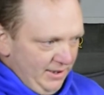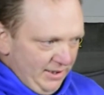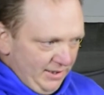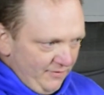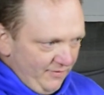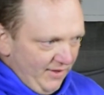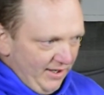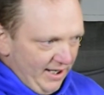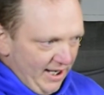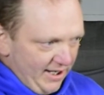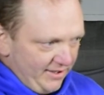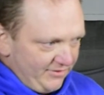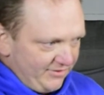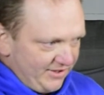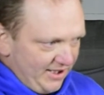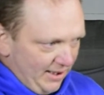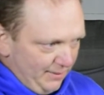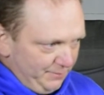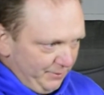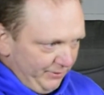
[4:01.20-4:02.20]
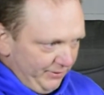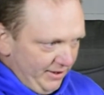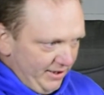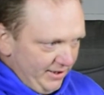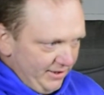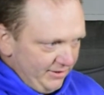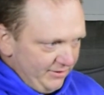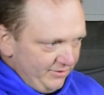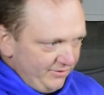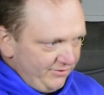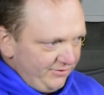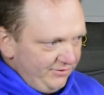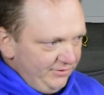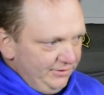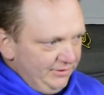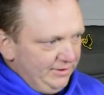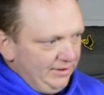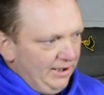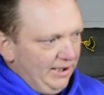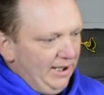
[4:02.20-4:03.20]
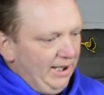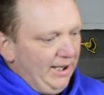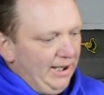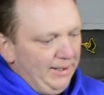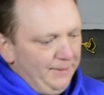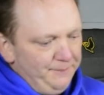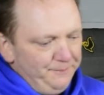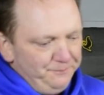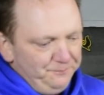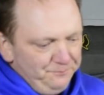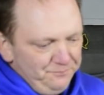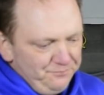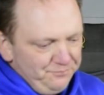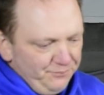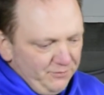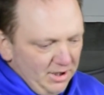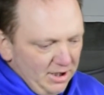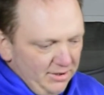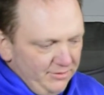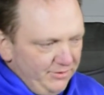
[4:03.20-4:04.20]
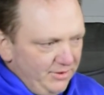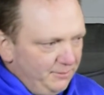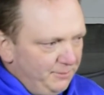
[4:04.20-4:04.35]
the next couple years. The